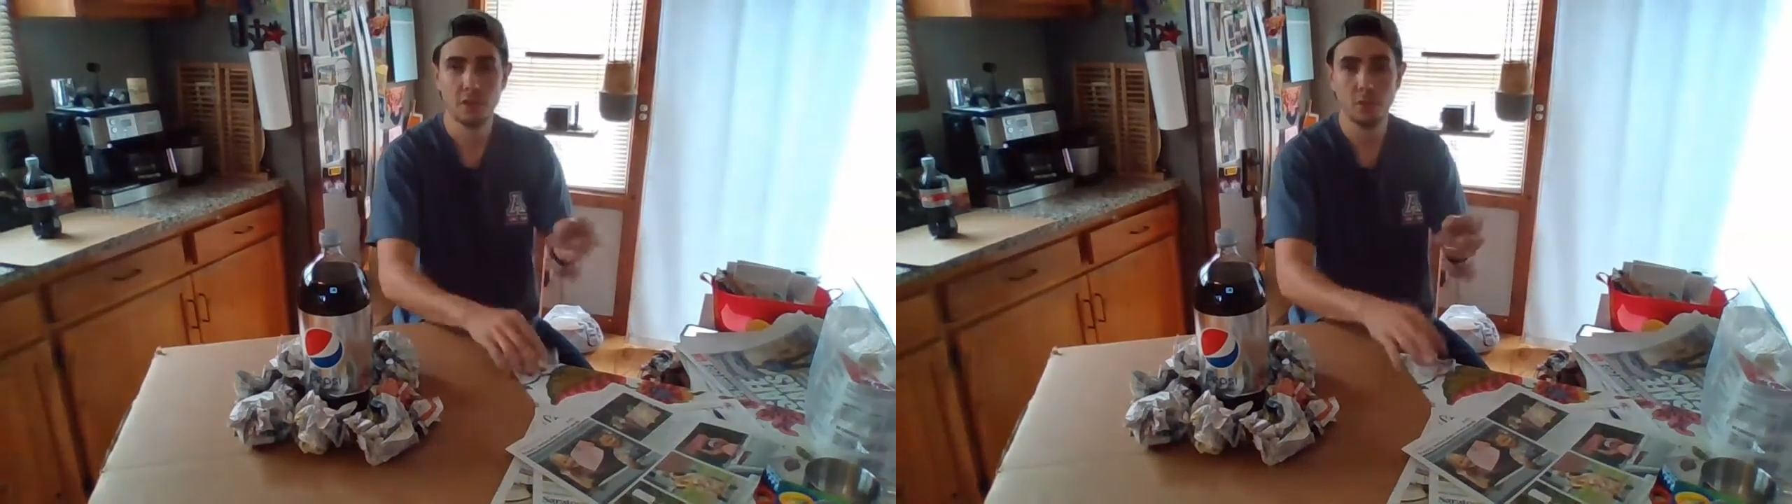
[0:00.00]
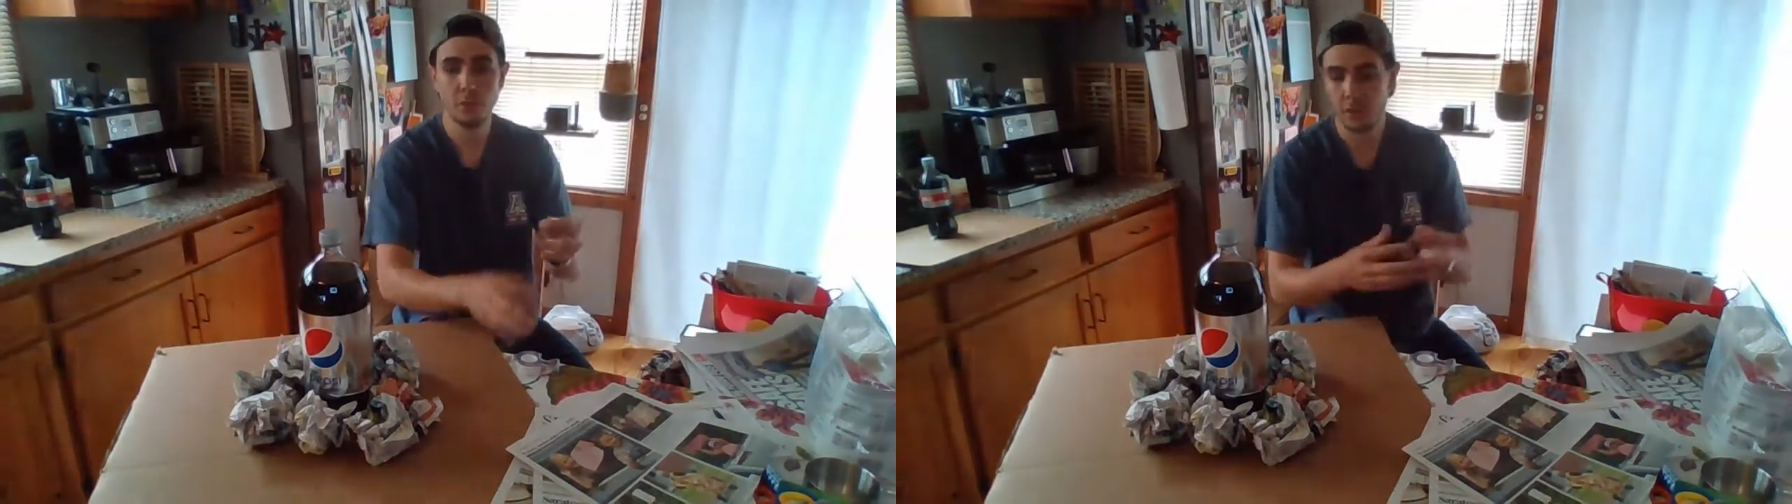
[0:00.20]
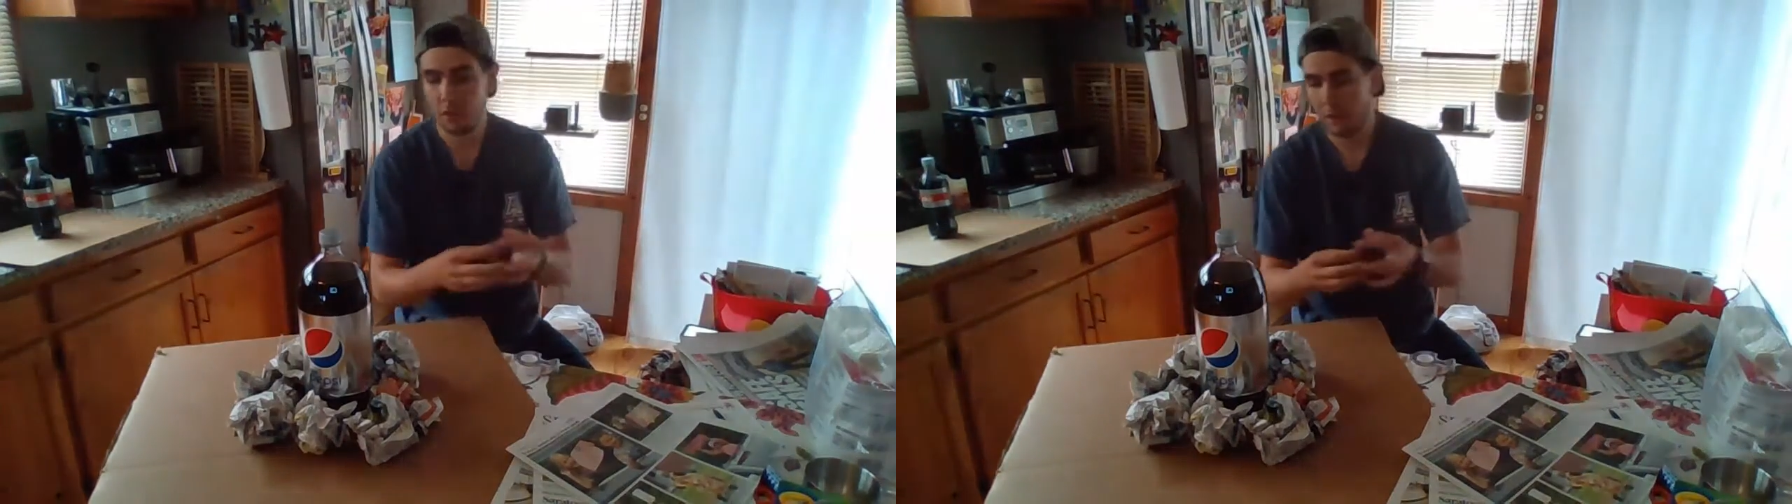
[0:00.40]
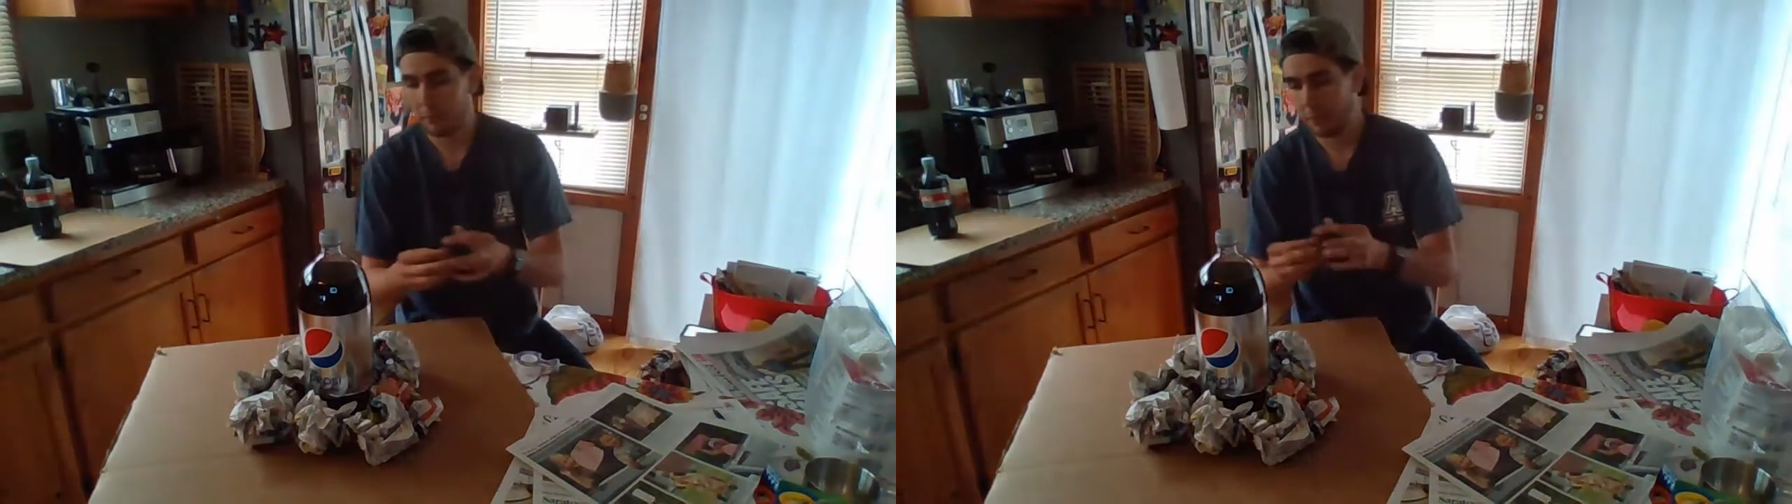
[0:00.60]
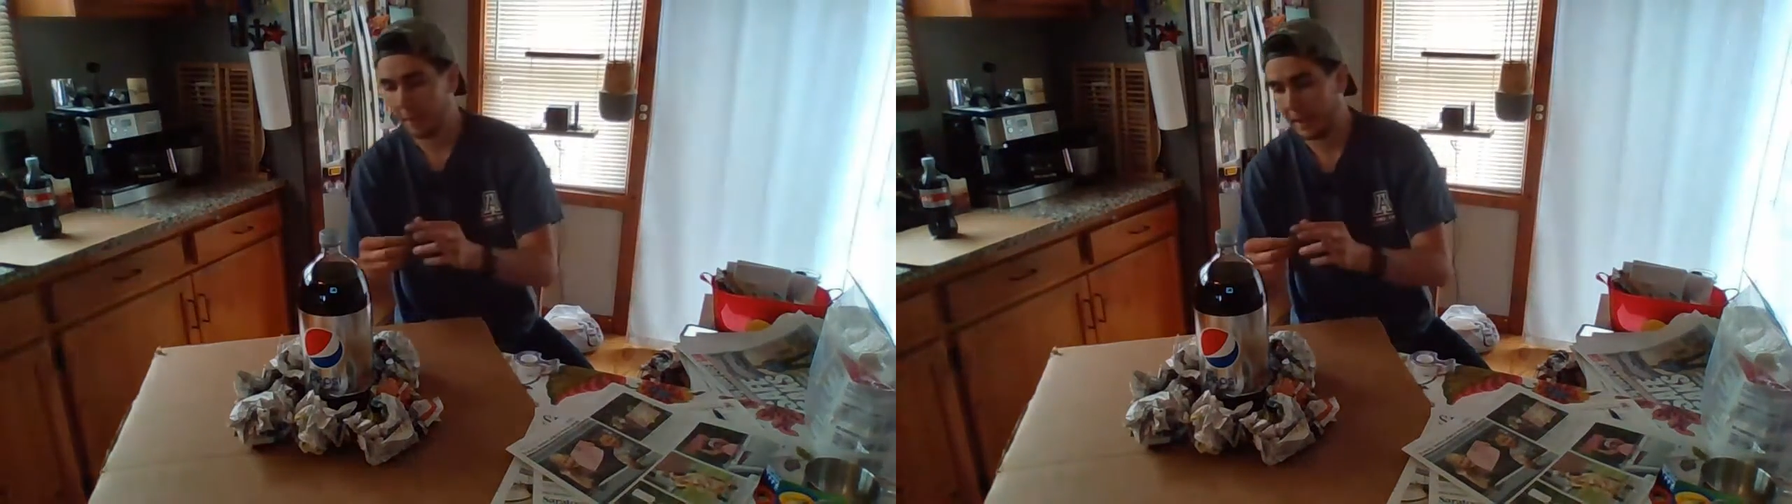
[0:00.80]
to the
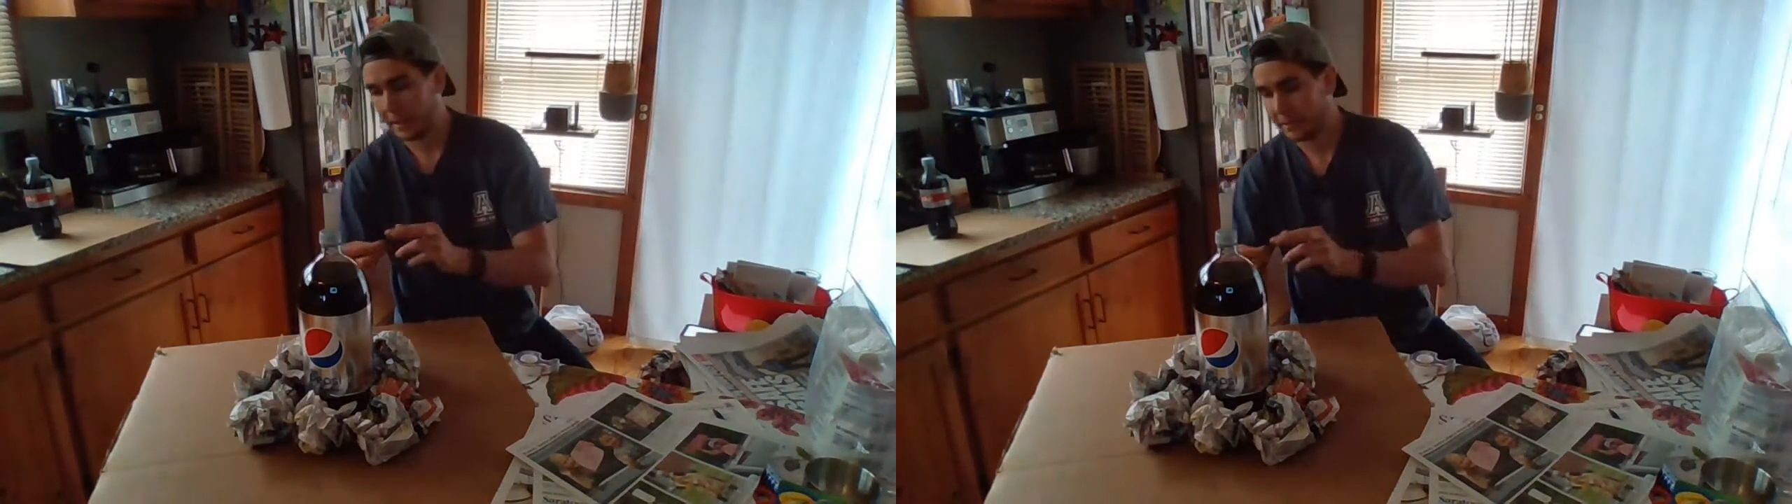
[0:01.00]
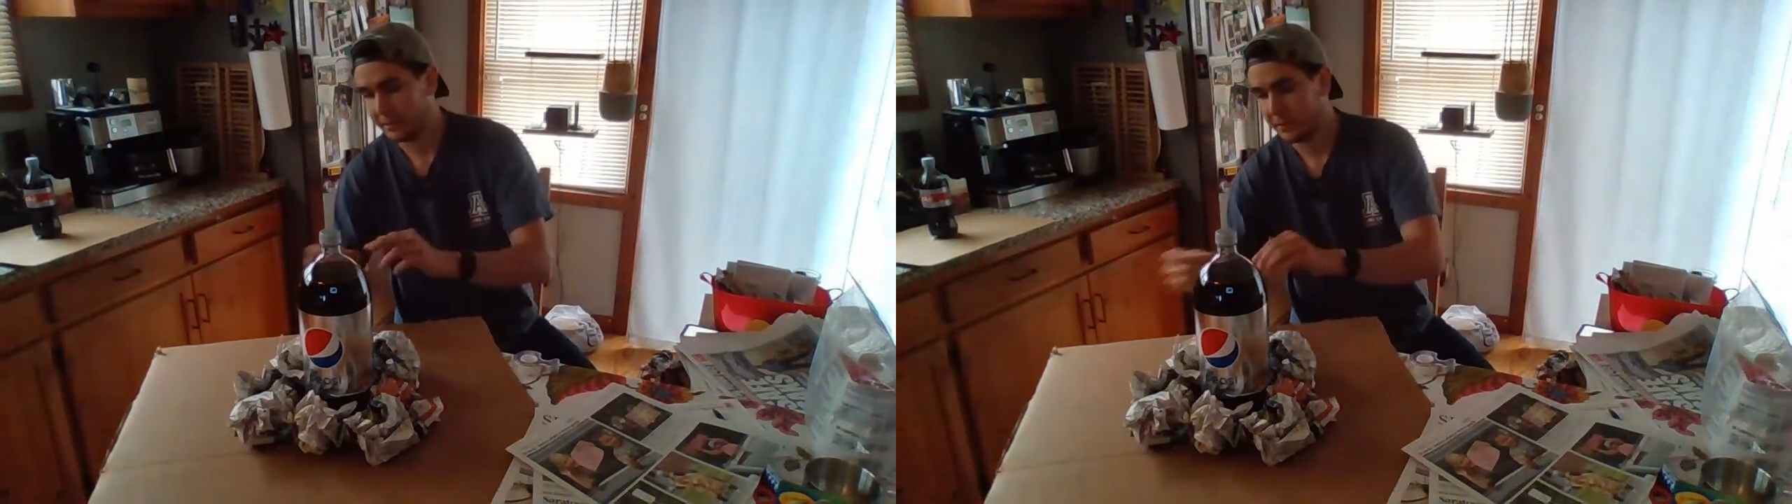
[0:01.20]
cardboard box.